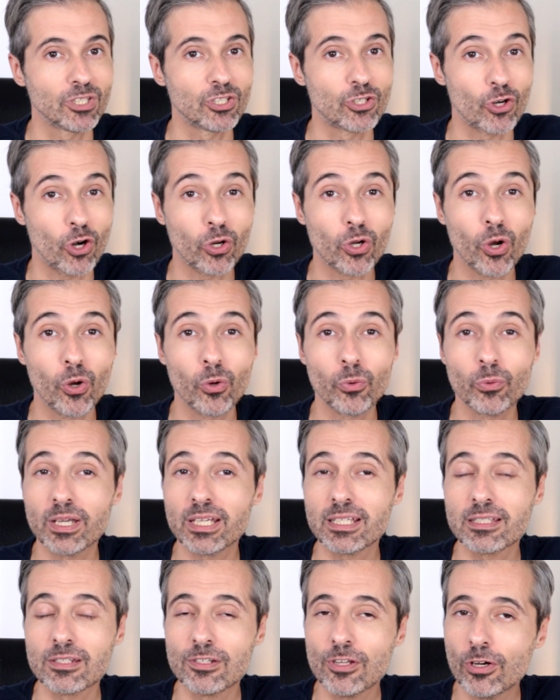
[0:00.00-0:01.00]
Drogo
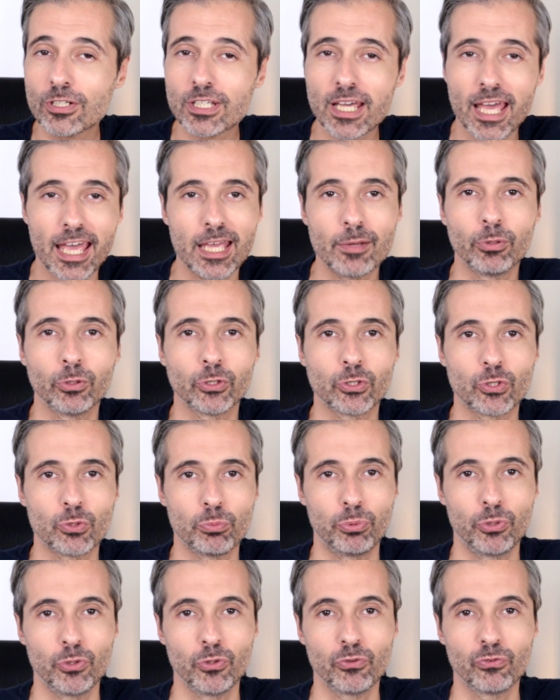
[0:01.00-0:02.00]
is not able to
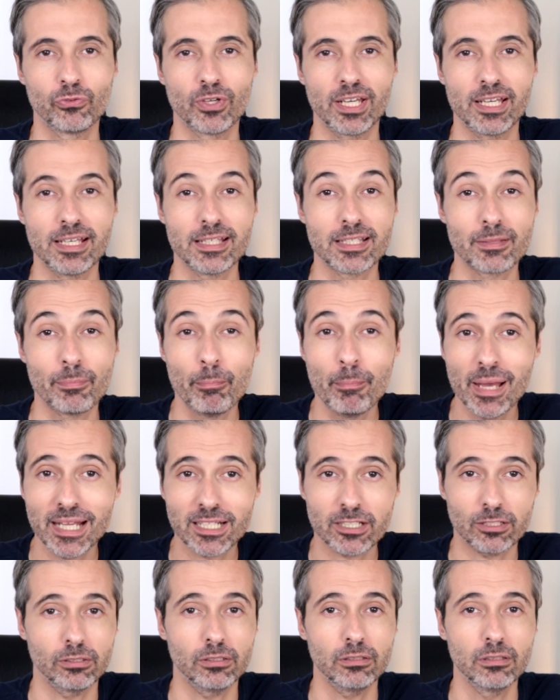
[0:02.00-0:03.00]
prove his
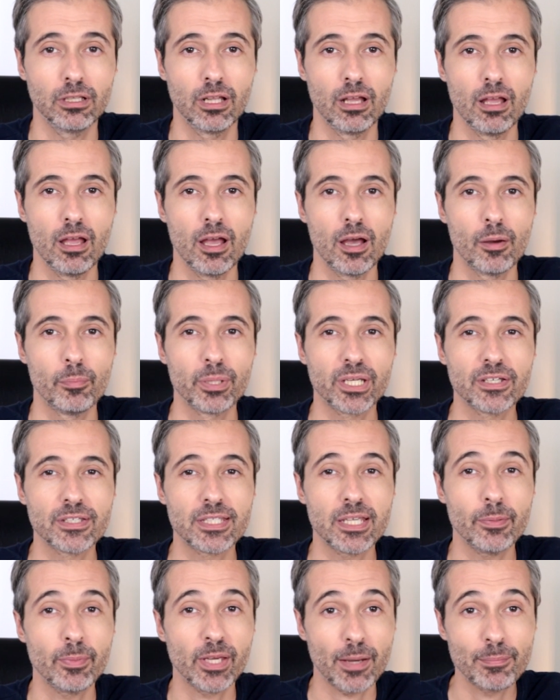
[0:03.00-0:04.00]
mettle
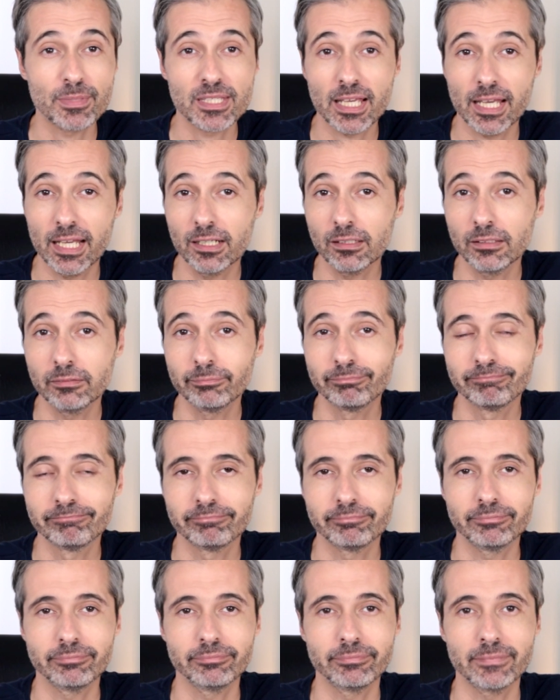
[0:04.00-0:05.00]
because he becomes ill
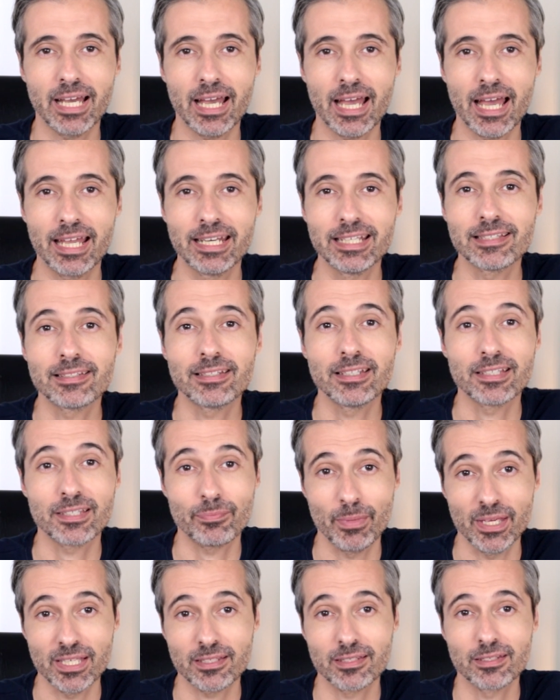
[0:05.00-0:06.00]
and is
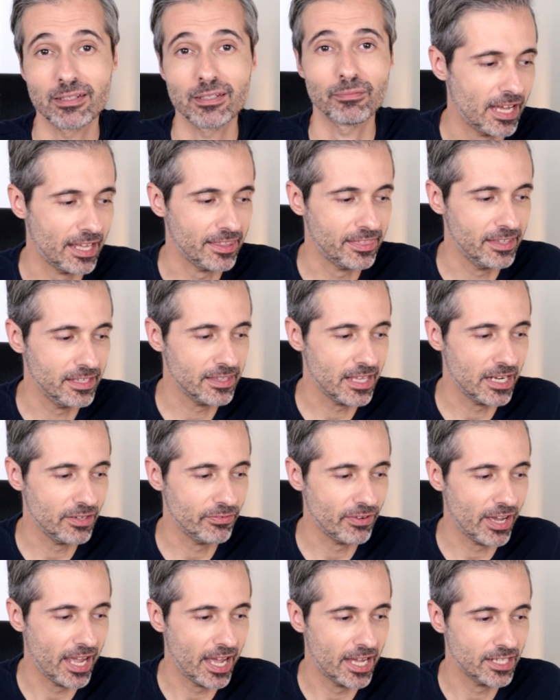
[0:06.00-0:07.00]
dismissed. I think that
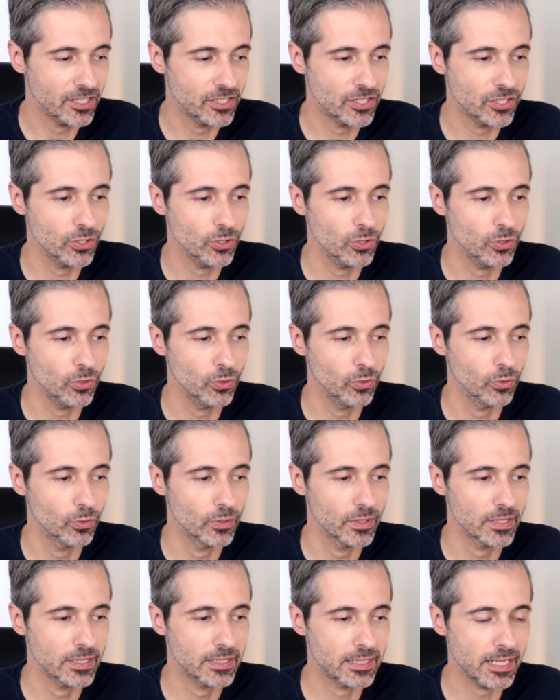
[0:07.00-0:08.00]
if I had to
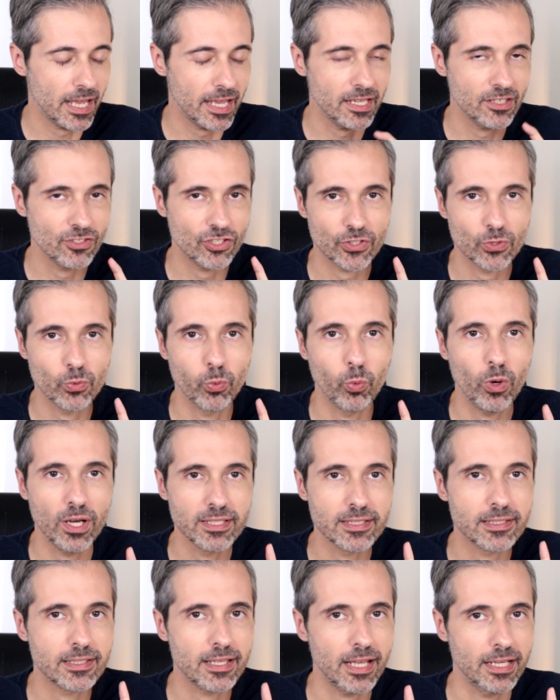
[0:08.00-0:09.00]
say in just
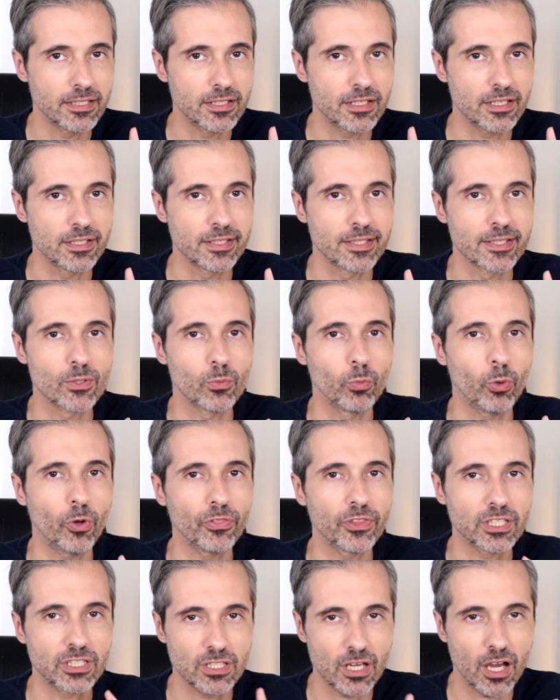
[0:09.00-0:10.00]
one sentence
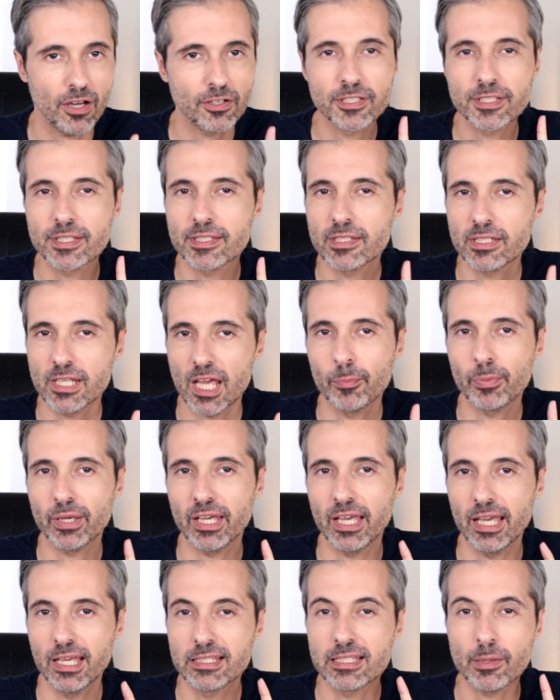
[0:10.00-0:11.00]
what The Tartar
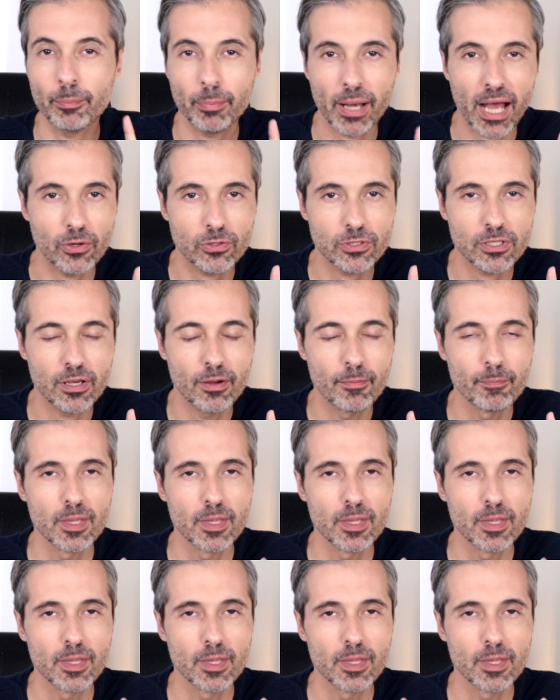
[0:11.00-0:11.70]
Steppe is about,